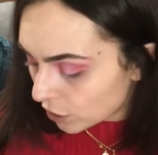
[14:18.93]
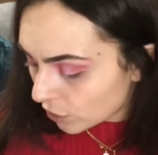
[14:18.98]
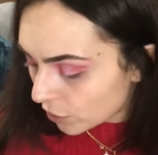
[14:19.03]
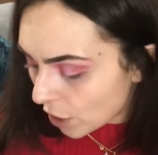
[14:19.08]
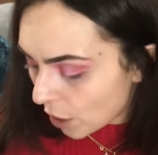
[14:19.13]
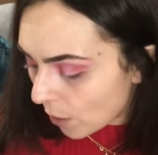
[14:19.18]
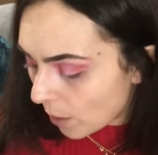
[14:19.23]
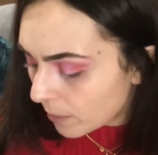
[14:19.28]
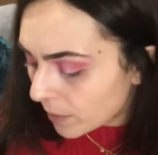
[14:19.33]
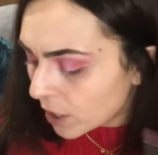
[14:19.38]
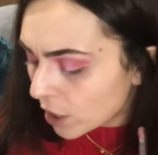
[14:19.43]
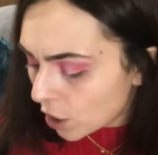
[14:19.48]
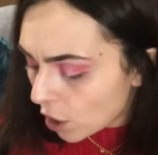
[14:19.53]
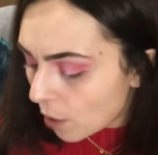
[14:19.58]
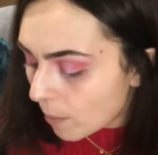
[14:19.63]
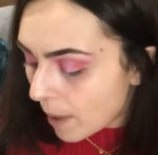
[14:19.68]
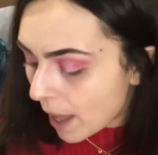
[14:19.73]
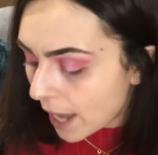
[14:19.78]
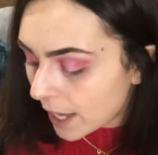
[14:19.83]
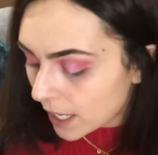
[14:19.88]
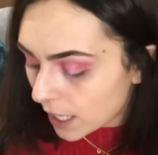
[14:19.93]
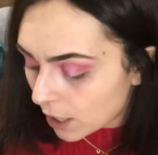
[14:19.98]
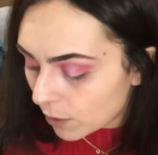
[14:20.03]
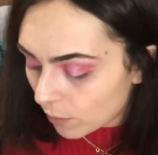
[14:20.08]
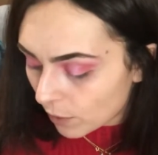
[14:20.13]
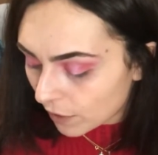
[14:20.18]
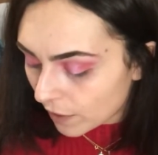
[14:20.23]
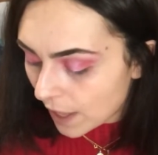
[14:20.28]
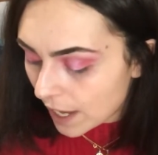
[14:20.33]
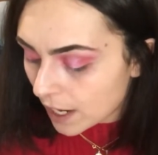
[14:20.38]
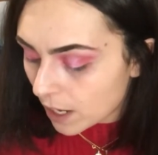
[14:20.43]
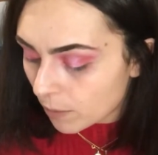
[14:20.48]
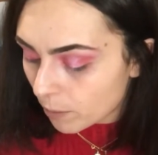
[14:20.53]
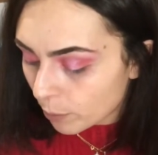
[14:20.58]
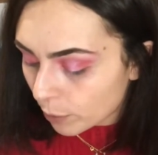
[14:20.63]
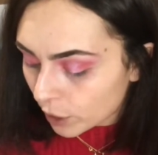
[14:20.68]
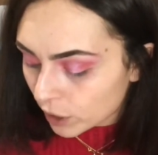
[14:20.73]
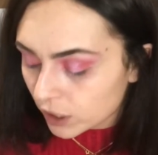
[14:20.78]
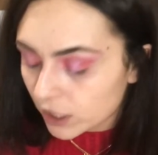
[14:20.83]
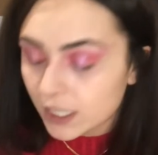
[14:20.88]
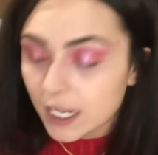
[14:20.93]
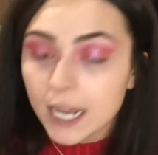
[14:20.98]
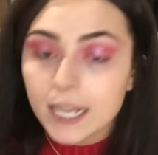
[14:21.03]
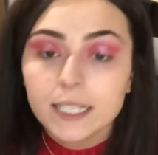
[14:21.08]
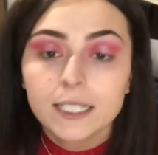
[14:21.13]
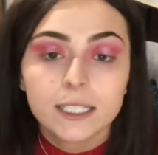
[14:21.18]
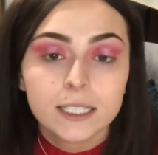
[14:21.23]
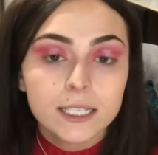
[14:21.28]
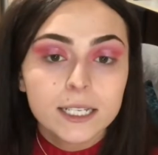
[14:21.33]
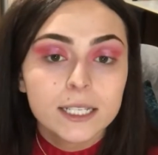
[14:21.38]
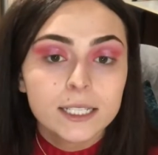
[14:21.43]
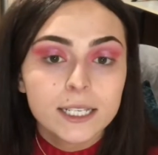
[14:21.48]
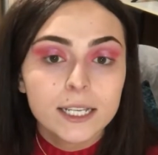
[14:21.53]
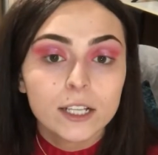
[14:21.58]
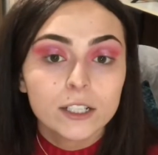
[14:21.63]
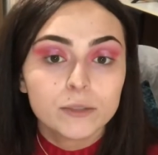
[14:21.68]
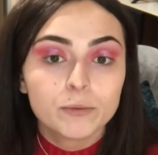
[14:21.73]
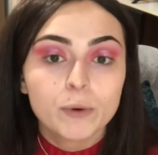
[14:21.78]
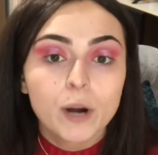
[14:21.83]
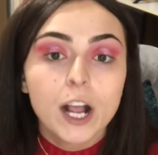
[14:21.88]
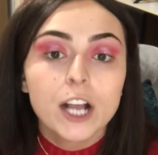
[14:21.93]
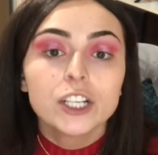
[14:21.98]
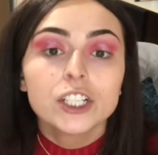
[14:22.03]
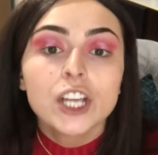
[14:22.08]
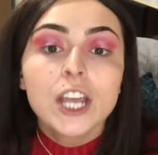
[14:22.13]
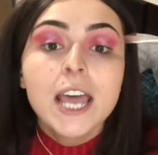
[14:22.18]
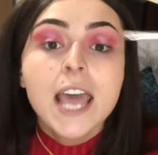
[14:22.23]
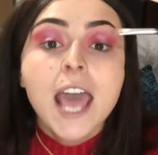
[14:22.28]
or no, I'm gonna go back in with like a precise detailed brush